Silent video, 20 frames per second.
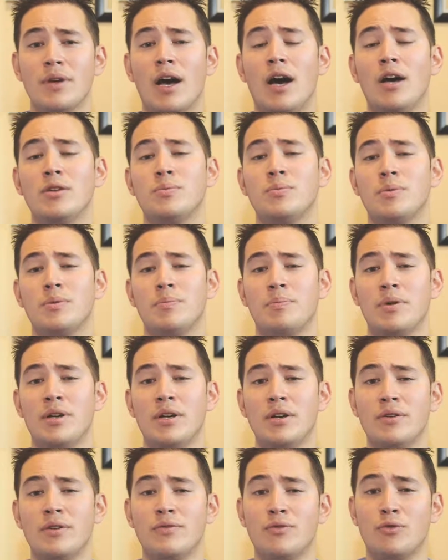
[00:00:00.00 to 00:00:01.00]
how to
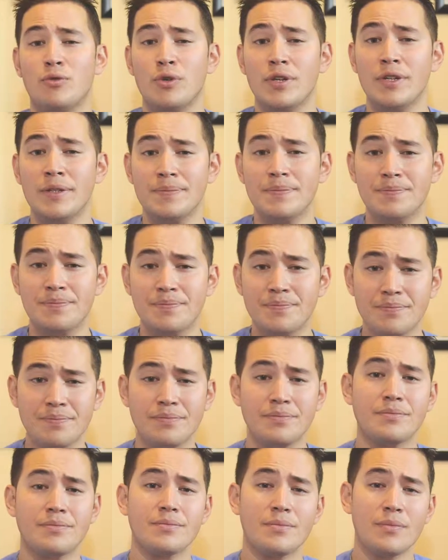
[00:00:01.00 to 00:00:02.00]
prepare for it,
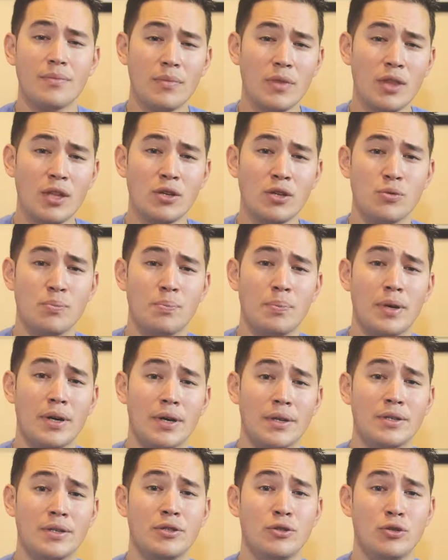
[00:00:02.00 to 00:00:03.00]

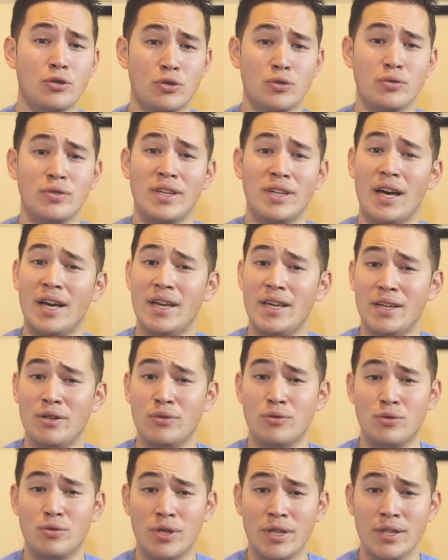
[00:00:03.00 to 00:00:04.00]
but you should not eat
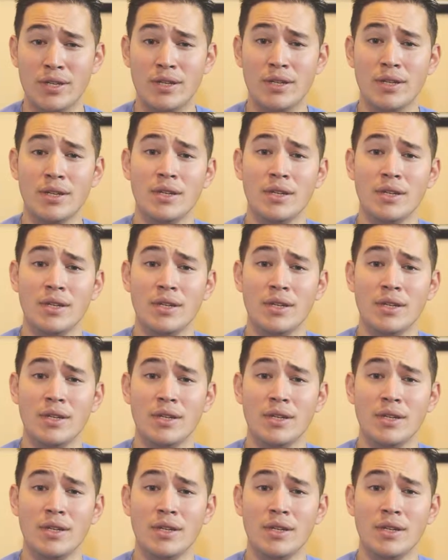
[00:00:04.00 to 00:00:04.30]
or drink